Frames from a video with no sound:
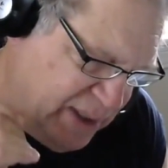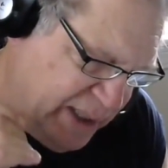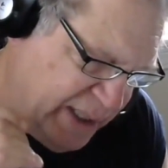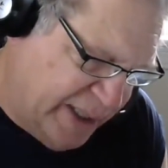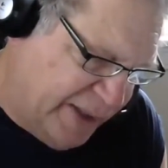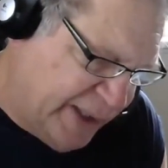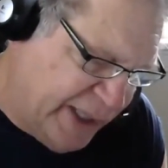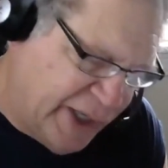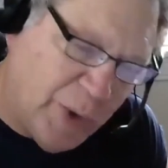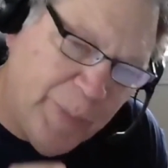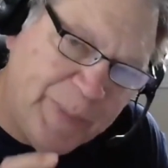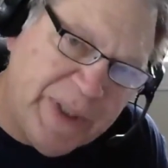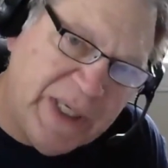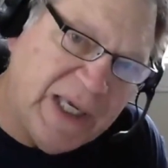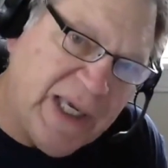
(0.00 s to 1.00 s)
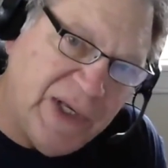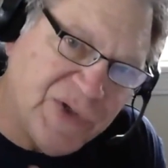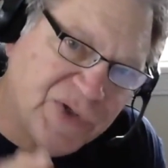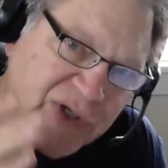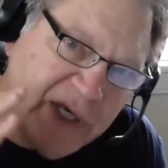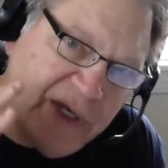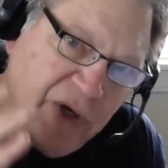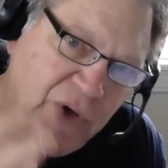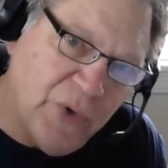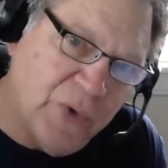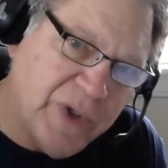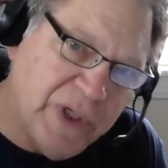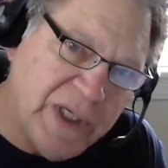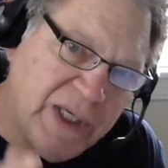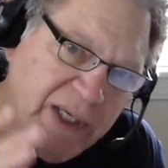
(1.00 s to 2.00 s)
LLPs can
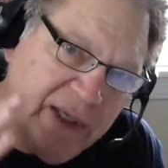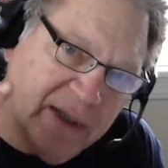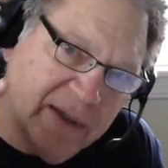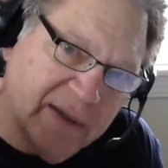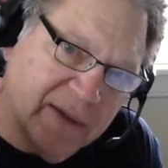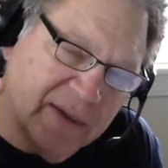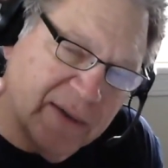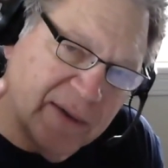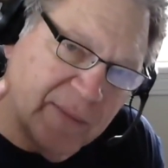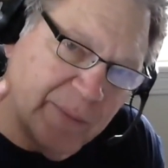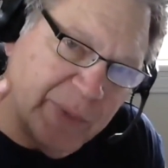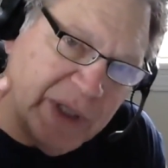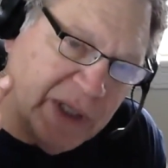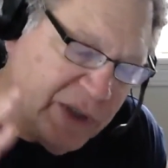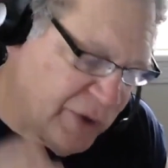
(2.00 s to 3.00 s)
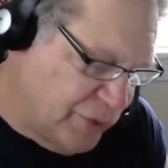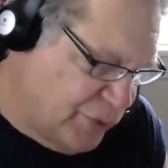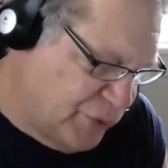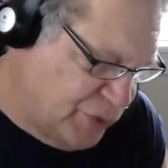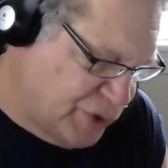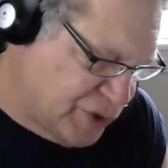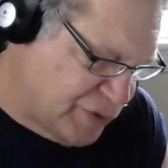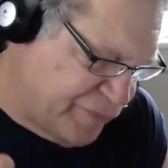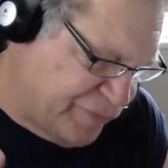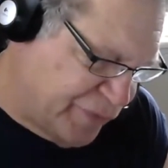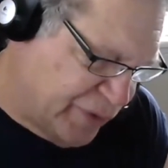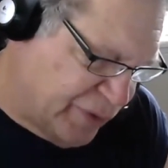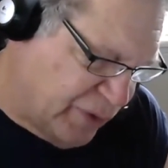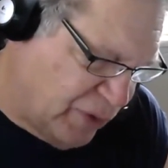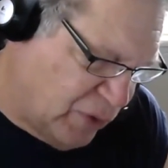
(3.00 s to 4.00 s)
only be used
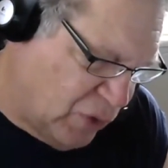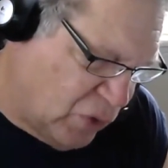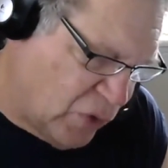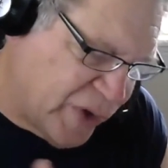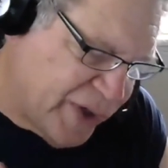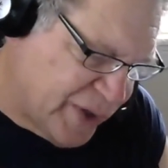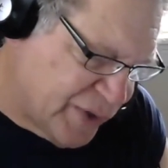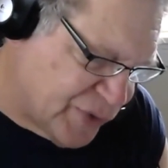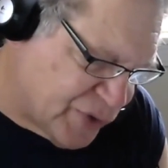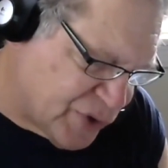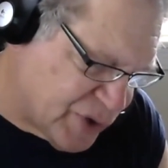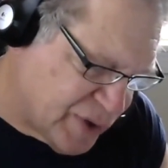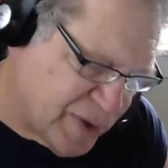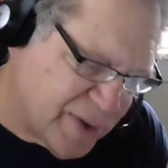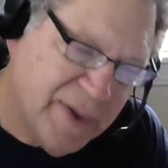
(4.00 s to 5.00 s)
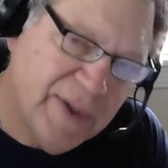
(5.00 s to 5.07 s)
for lawyers,